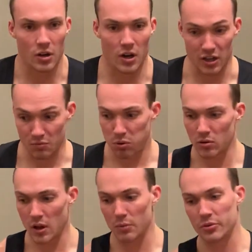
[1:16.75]
on his
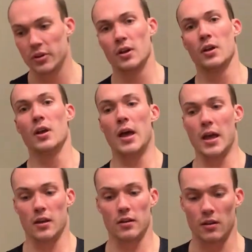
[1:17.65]
pull-ups,
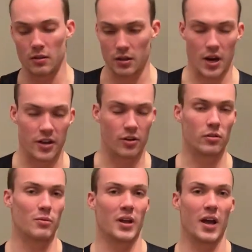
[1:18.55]
and I told
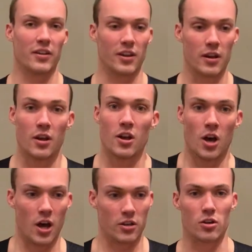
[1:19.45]
him, I said,
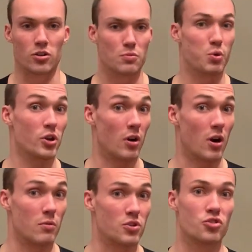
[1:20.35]
just put your
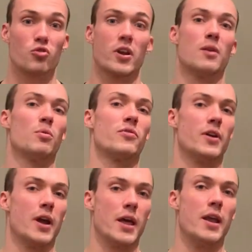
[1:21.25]
arms straight up over your
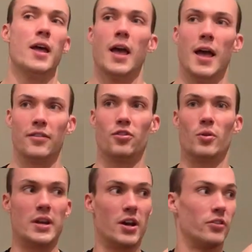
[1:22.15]
head. And so
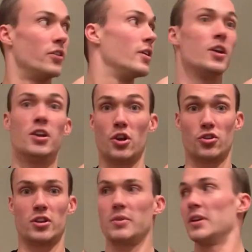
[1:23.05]
he does,
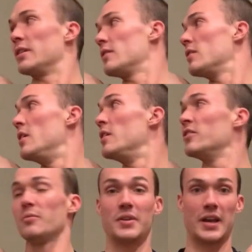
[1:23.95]
something
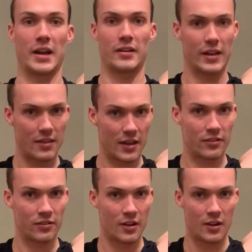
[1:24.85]
kind of like
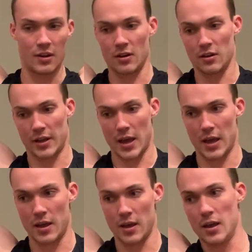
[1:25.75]
this,
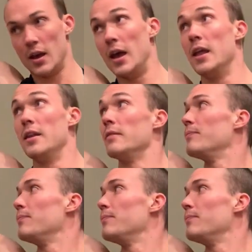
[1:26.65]
okay? And